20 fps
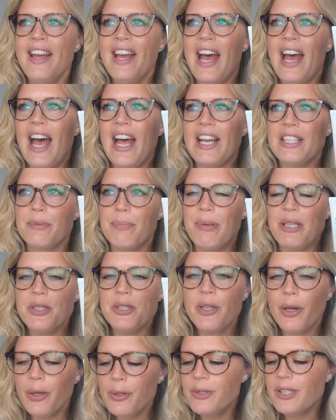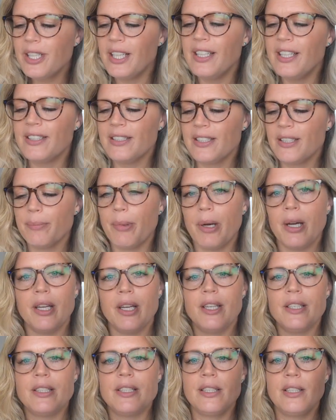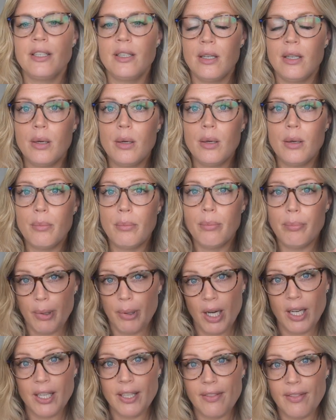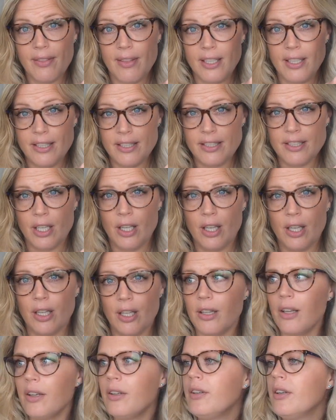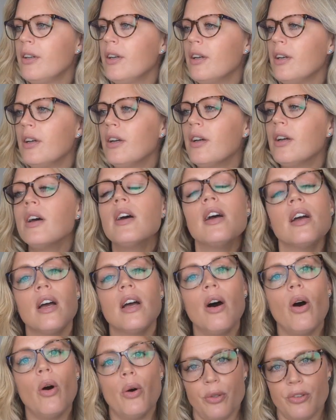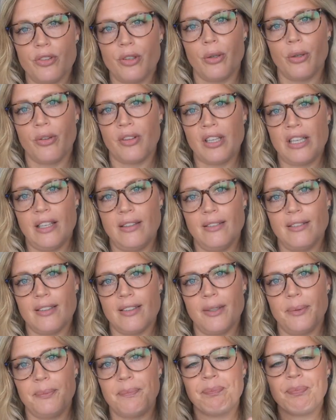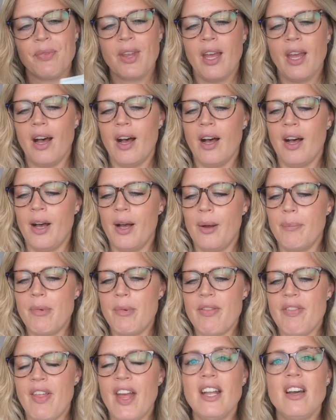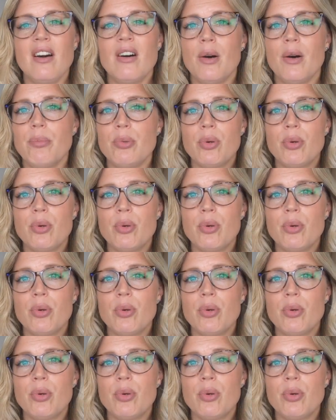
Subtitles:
has been totally inspired by the Earle Hot Cloth Cleanser. They are